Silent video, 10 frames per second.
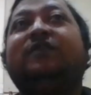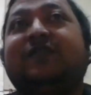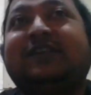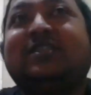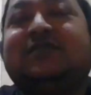Film
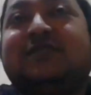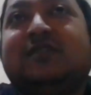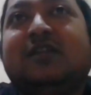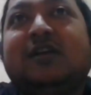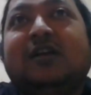
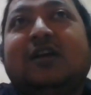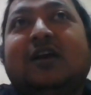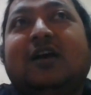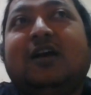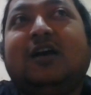Festival,
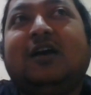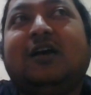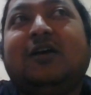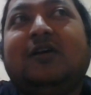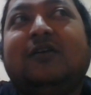
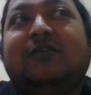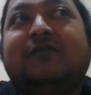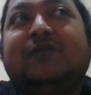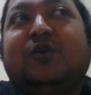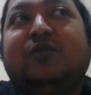uh,
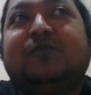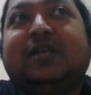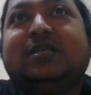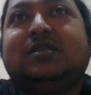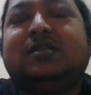we won
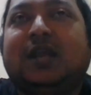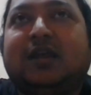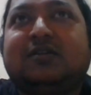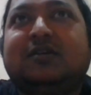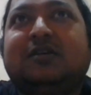Best
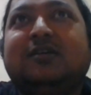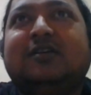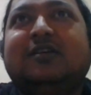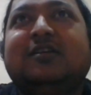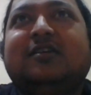Director.
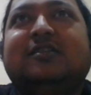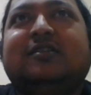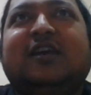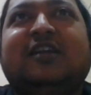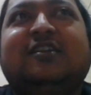
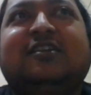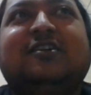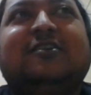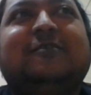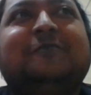Then
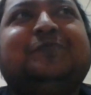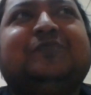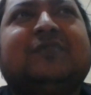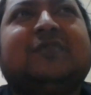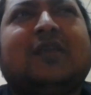
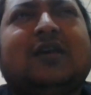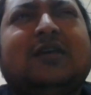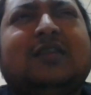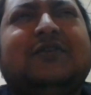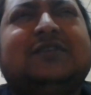
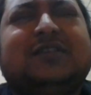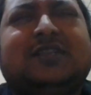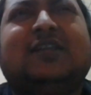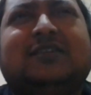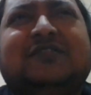there was
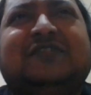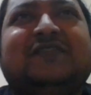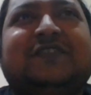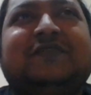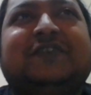the other
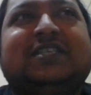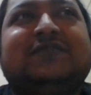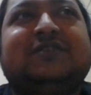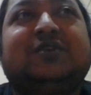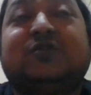film
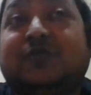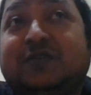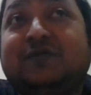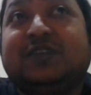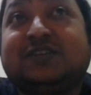festivals also.
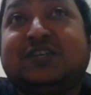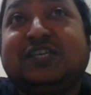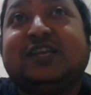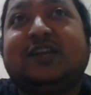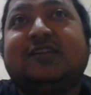We
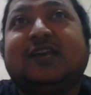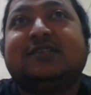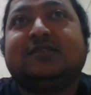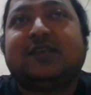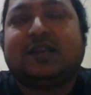screened that
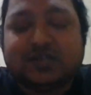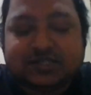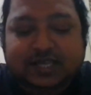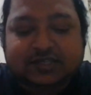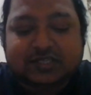as the
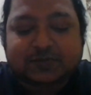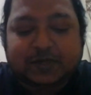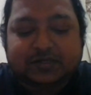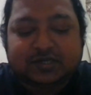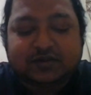central section
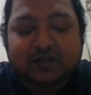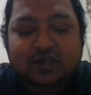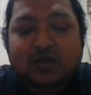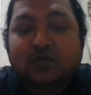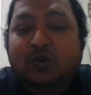special in
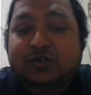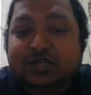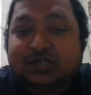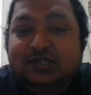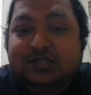
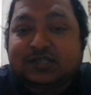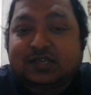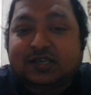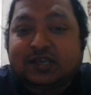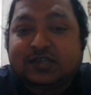Washington
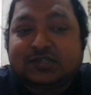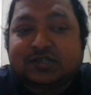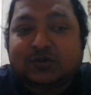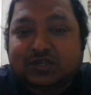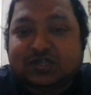D.C.
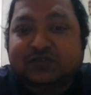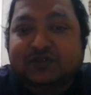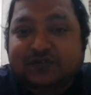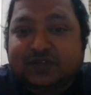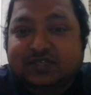South Asian
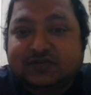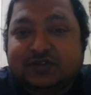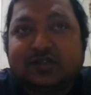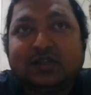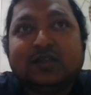Film
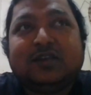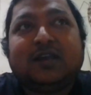Festival.